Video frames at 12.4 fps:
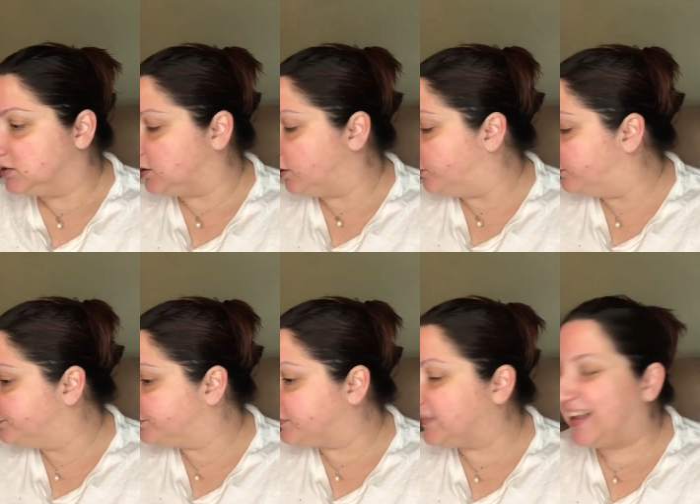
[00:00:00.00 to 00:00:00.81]
So,
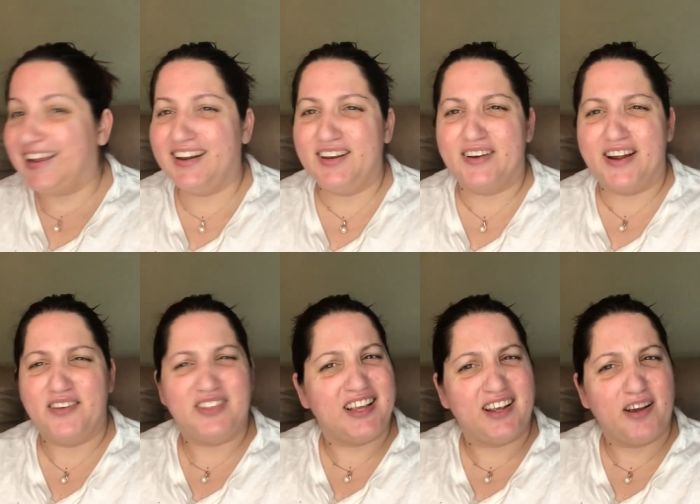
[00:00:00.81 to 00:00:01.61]
anyway,
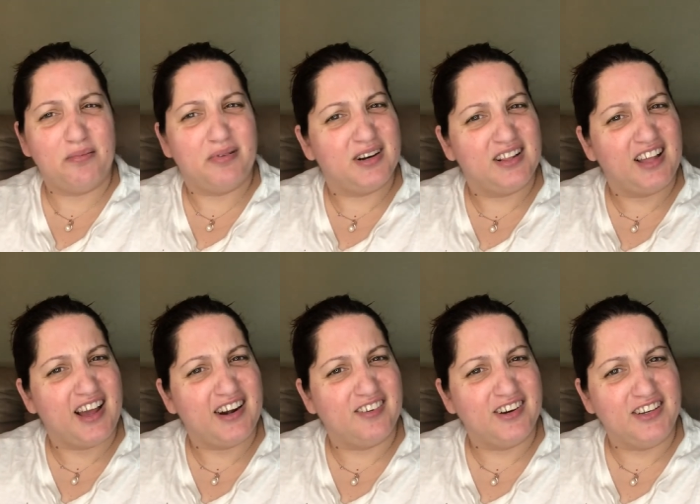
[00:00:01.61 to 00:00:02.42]
I think I put a
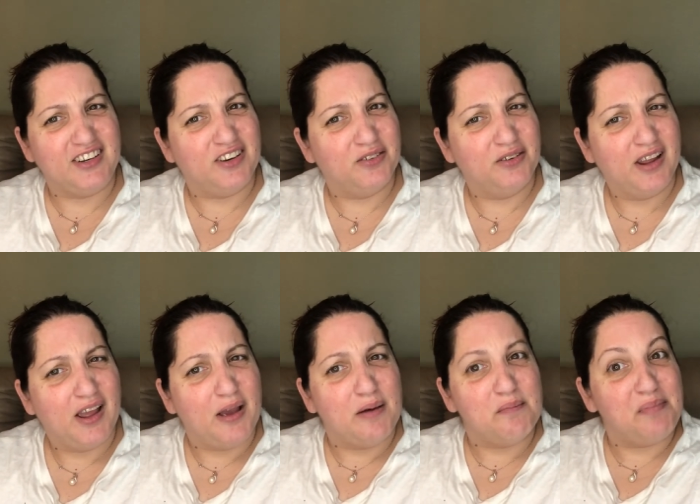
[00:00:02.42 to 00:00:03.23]
lot on you.
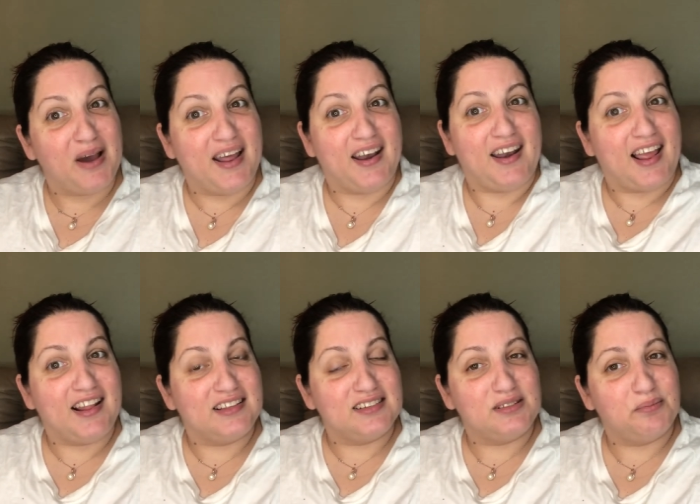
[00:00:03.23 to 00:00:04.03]
But
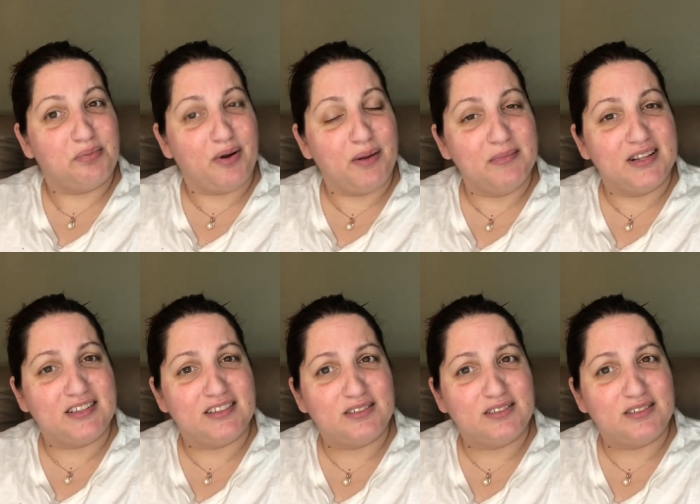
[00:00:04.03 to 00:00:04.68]
at this appointment